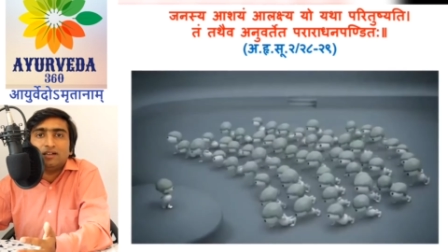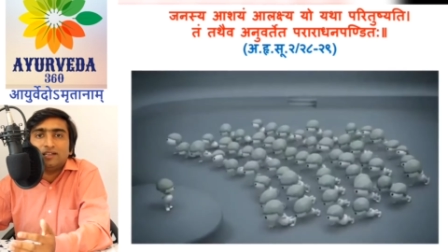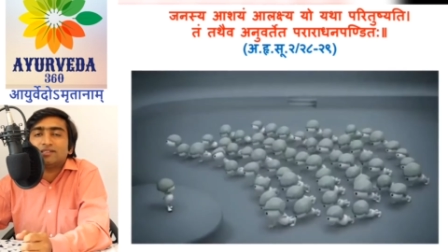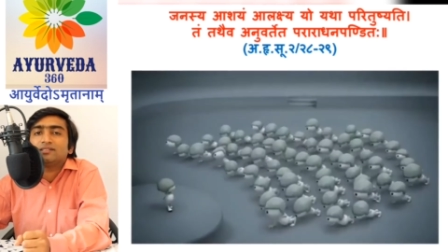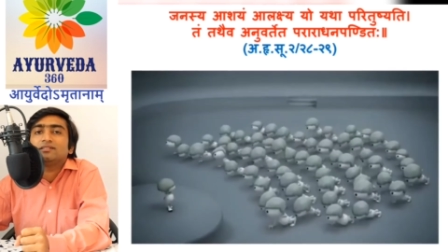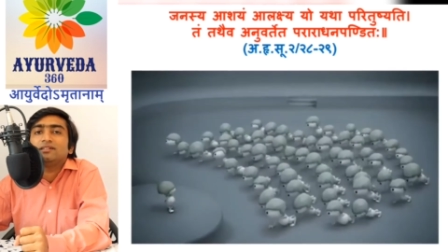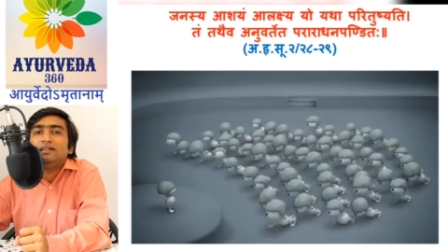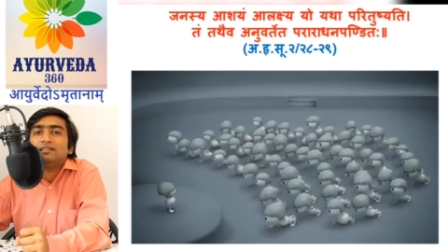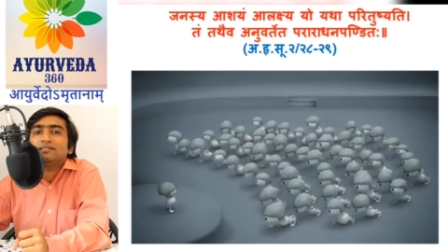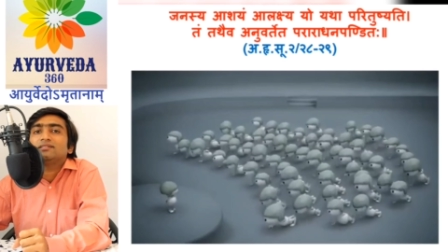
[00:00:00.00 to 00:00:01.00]
yes
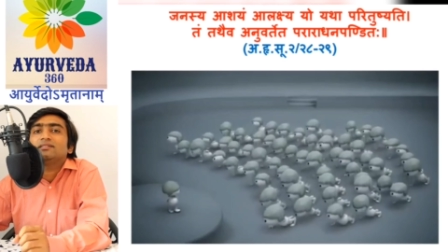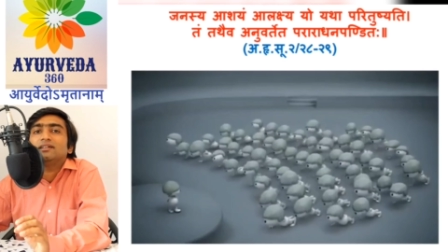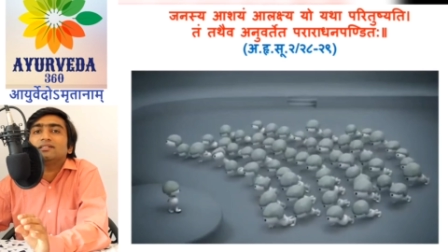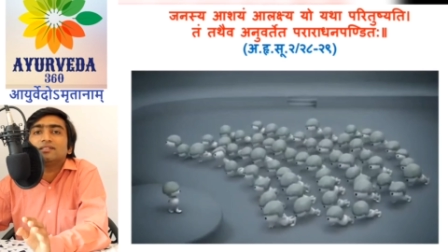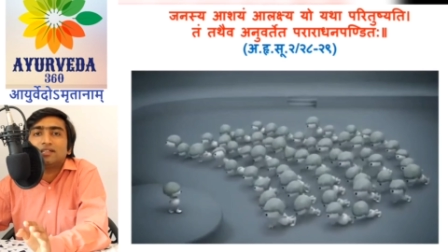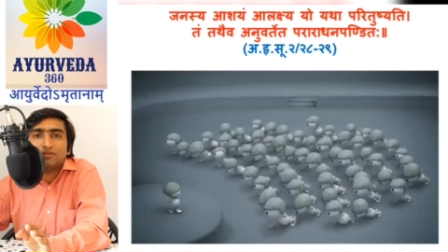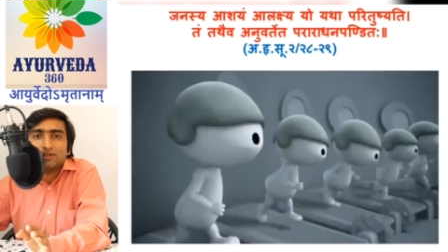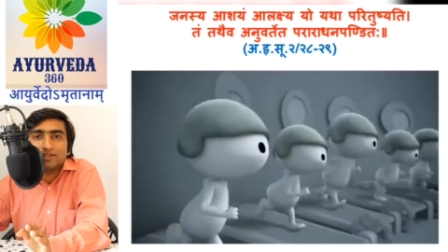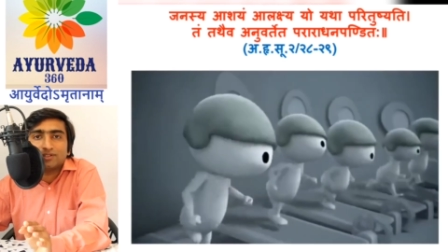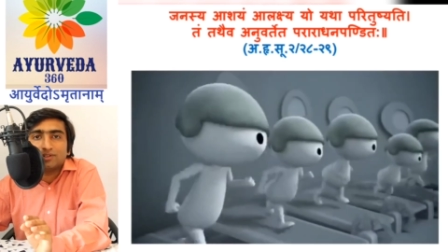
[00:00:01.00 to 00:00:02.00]
it is necessary
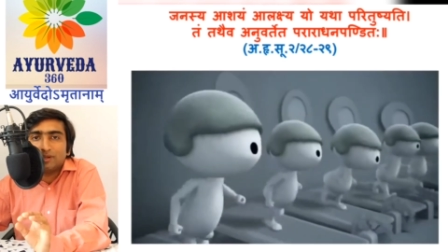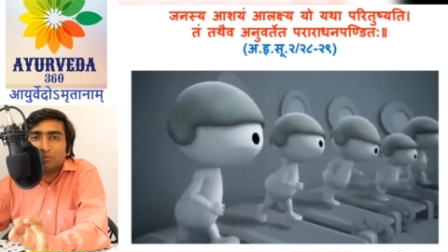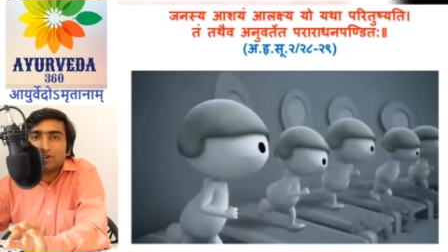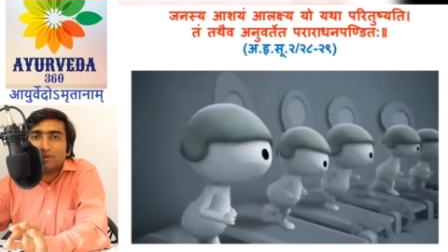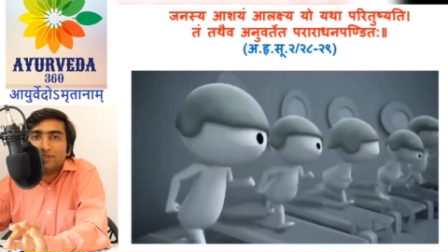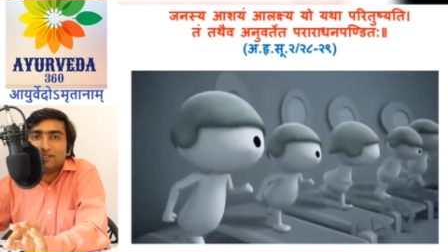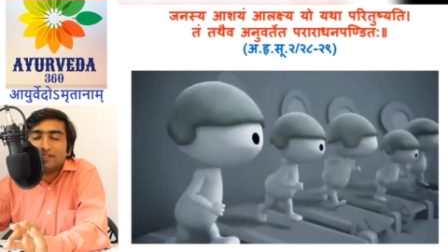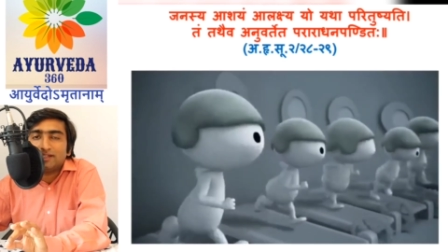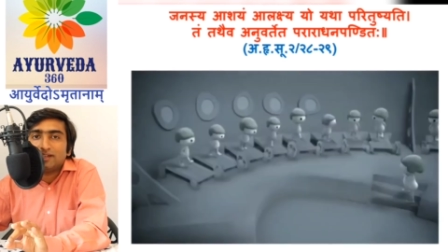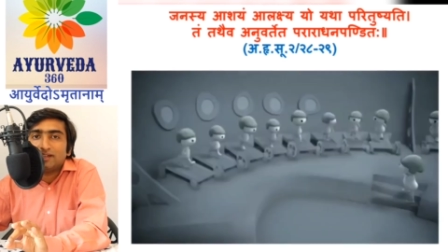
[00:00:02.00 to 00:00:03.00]
for us to read modern
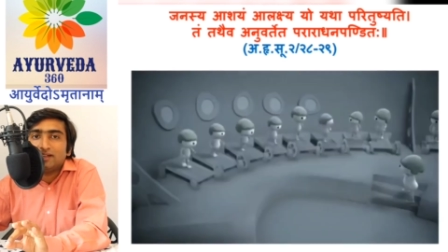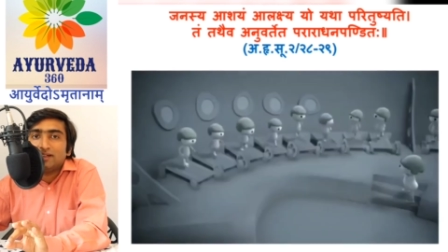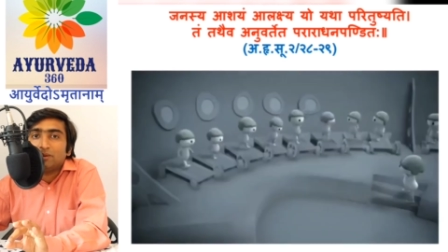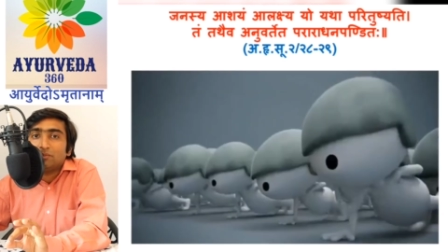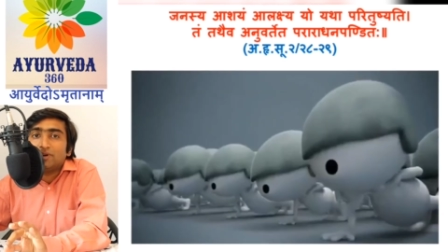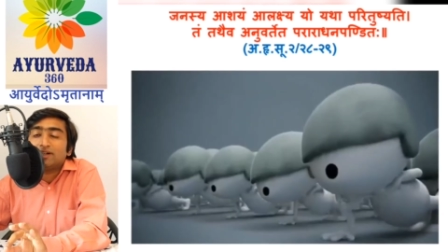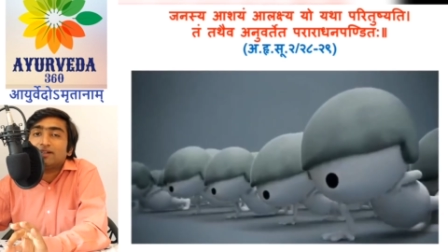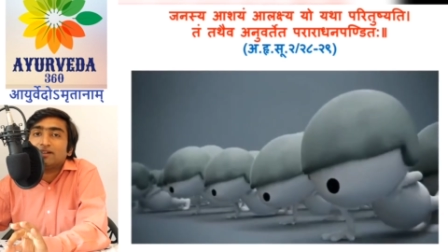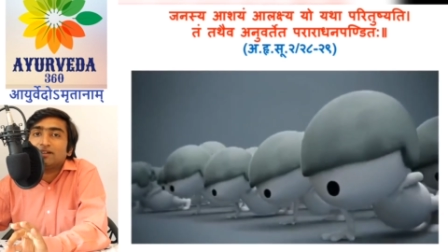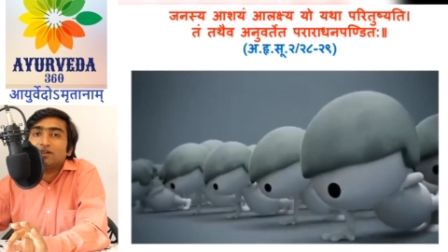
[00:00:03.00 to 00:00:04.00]
medicine but
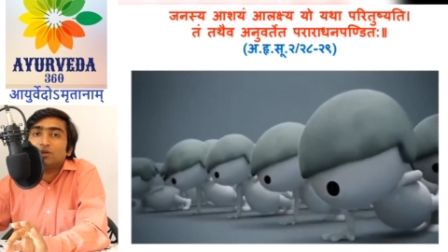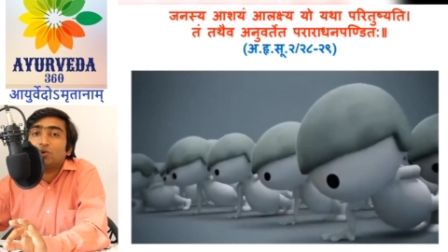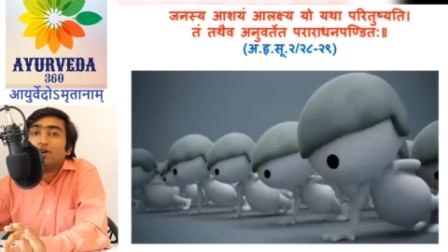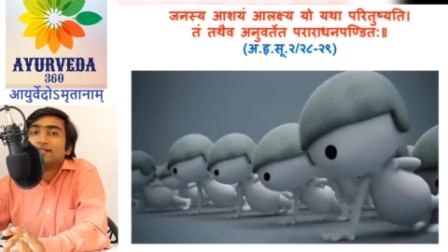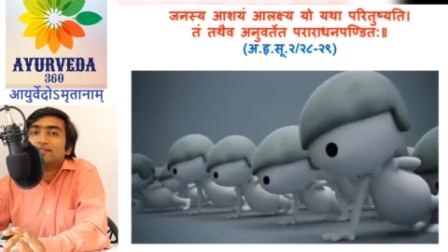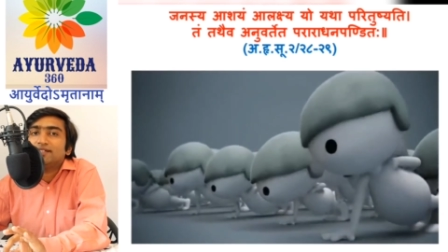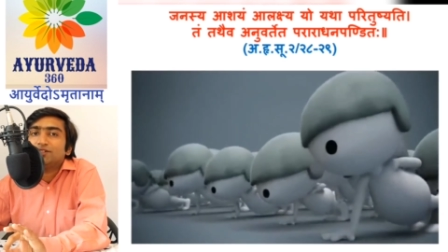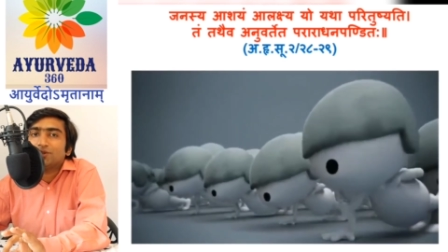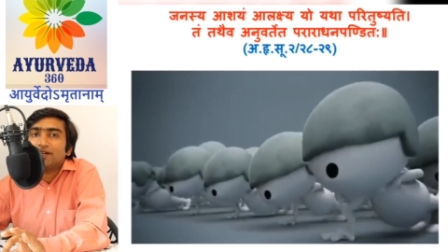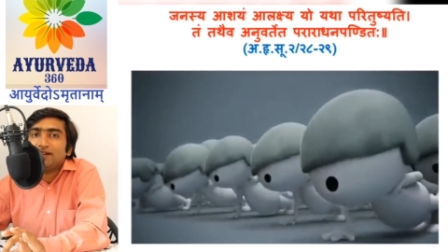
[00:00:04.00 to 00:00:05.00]
to what extent
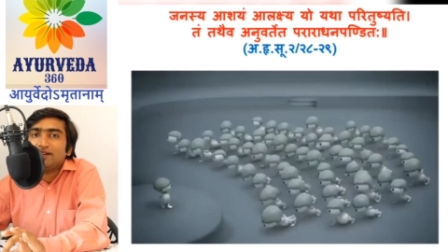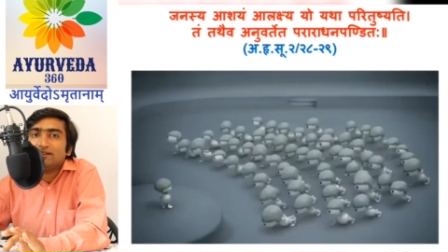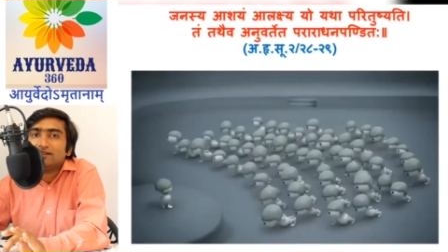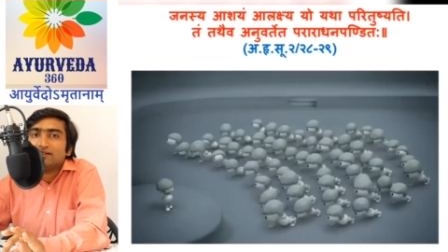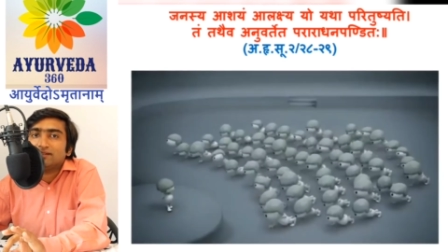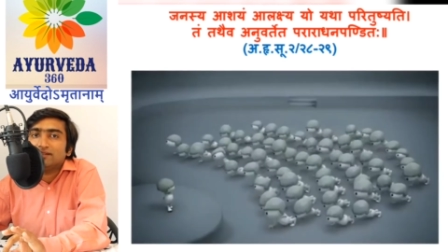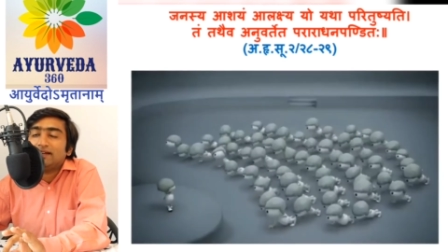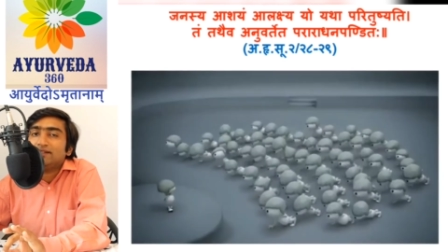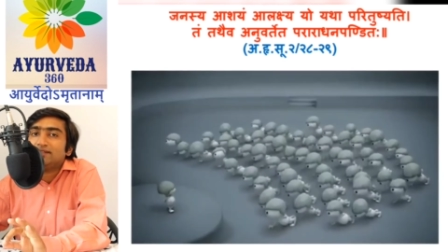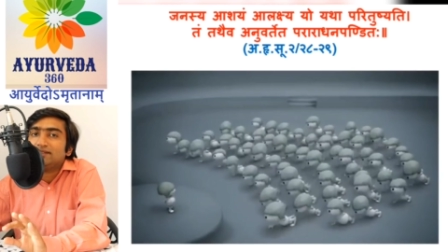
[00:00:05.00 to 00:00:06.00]
should I read
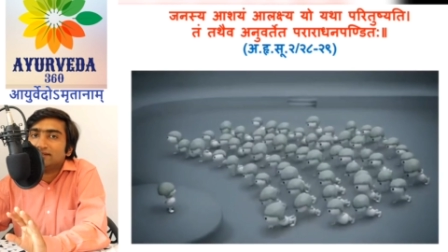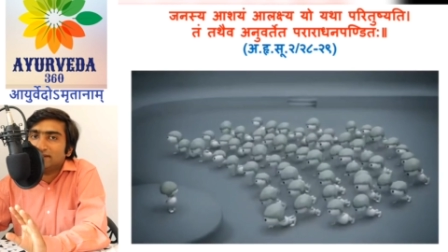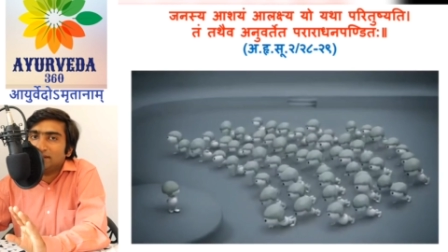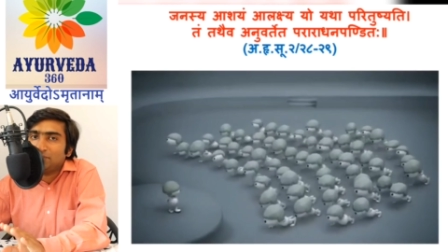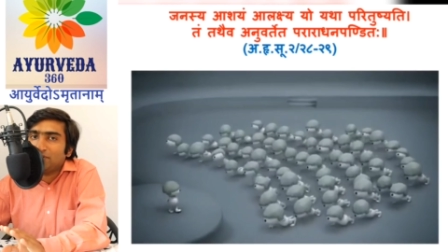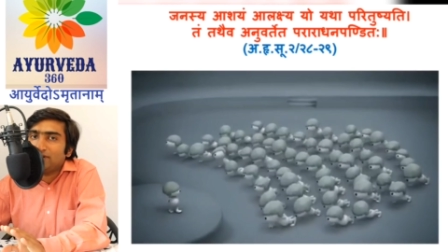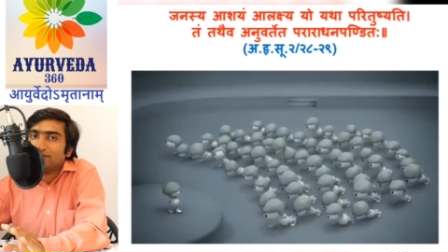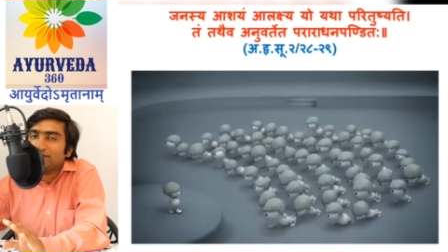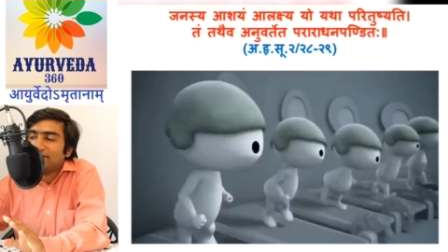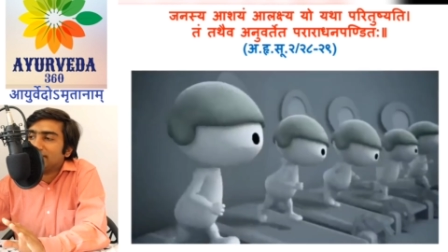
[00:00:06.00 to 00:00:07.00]
that is the point
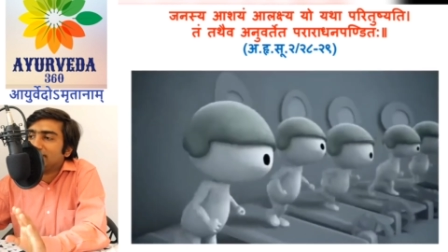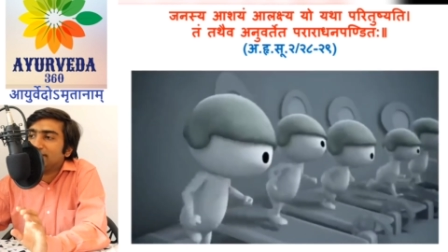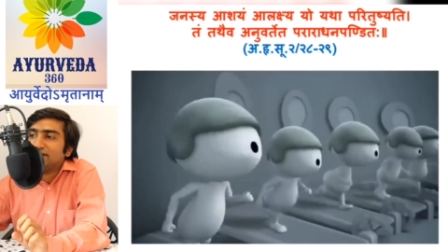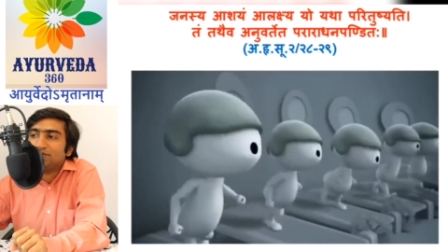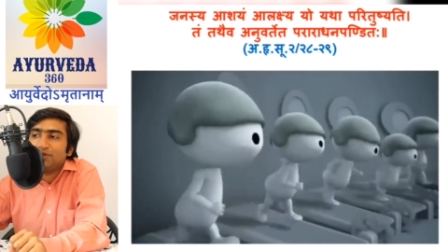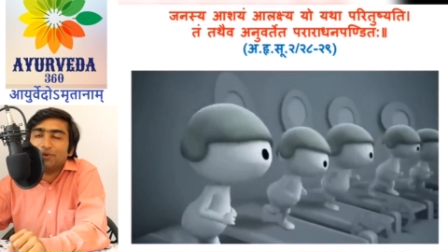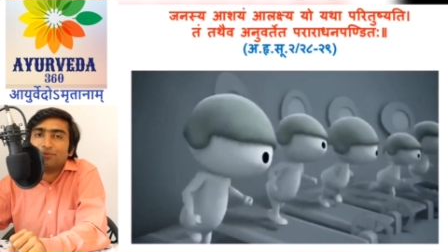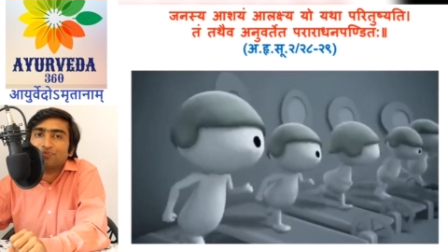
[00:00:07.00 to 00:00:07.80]
of interest in this video.